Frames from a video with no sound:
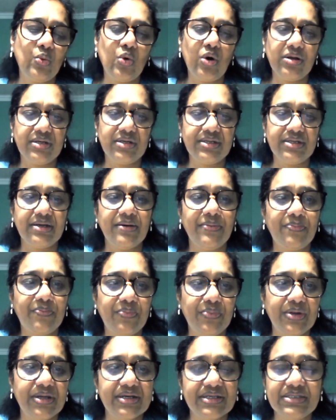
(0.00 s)
what a
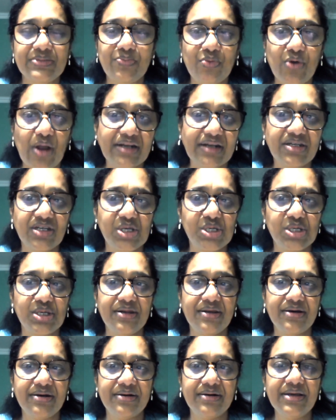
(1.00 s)
nurse
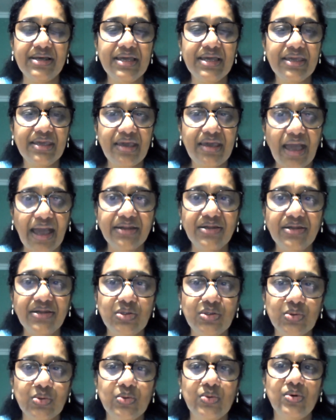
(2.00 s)
practitioner can
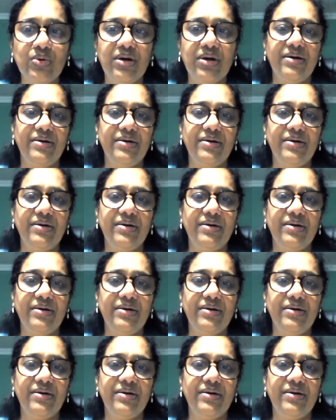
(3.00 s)
do,